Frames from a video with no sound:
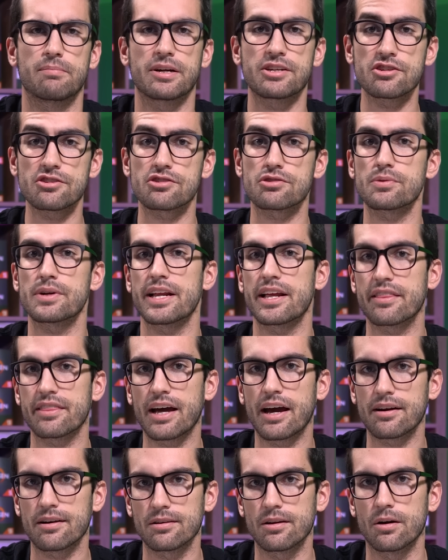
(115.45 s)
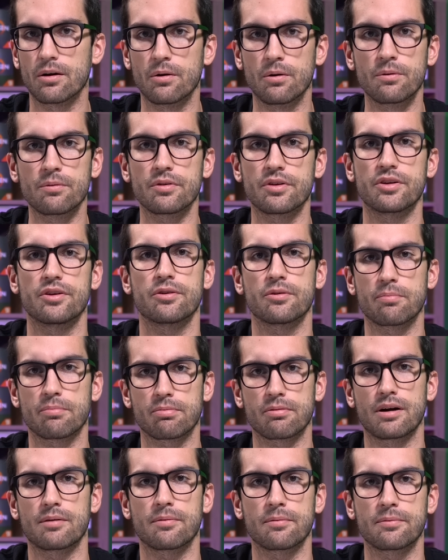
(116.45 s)
by just reading that alone, you've
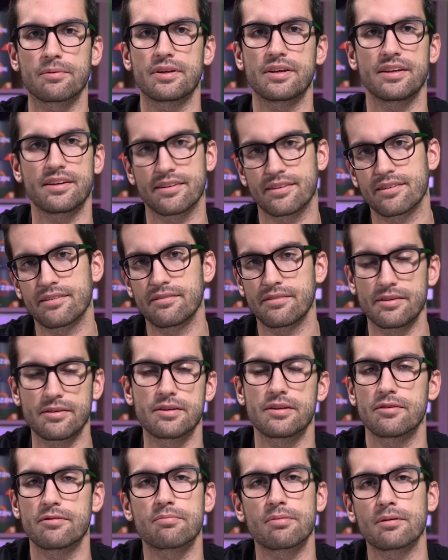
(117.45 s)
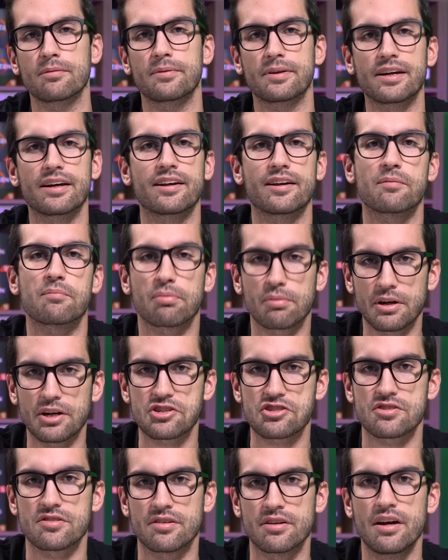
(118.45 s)
probably got an
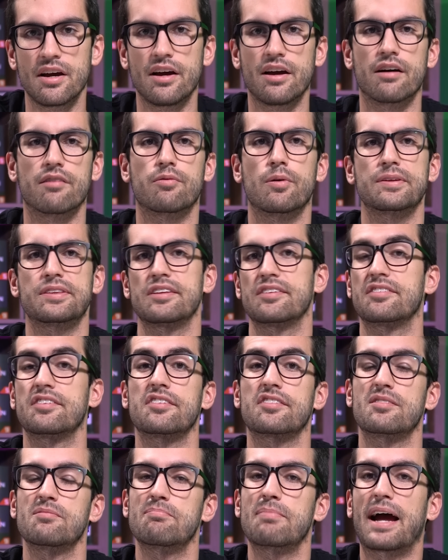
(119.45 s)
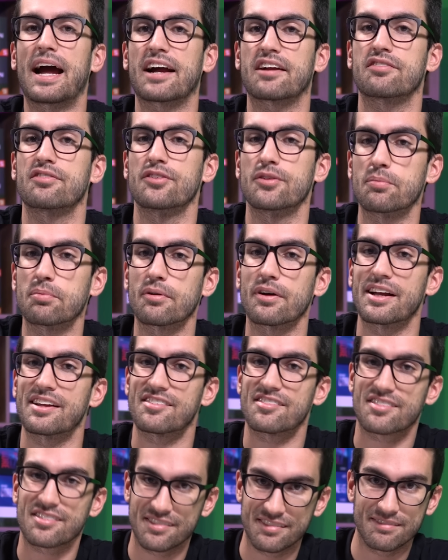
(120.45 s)
impression of what this system packs for the
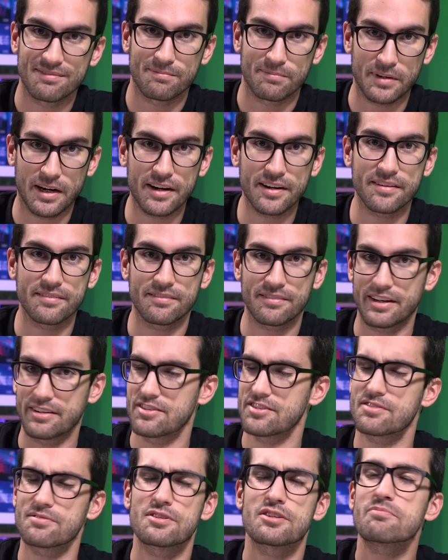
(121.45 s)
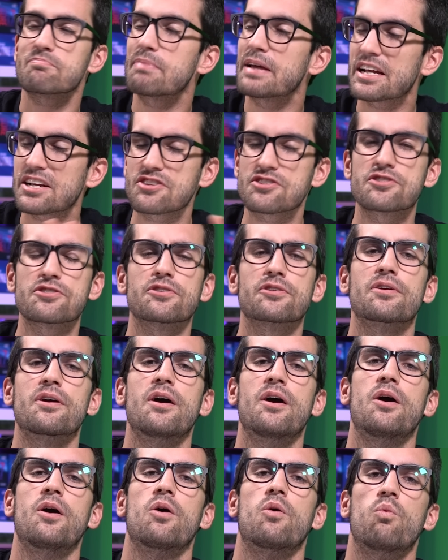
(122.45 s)
price. Got it? Okay, just picture
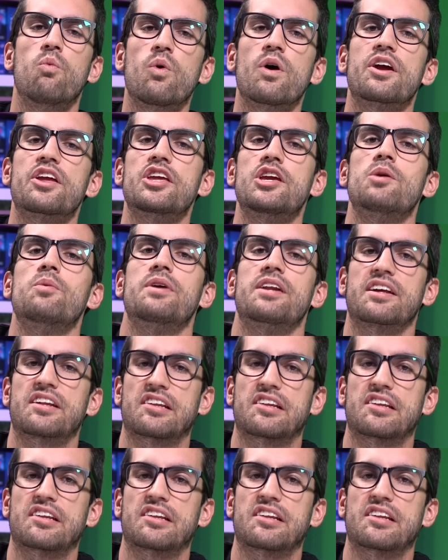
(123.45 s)
what you would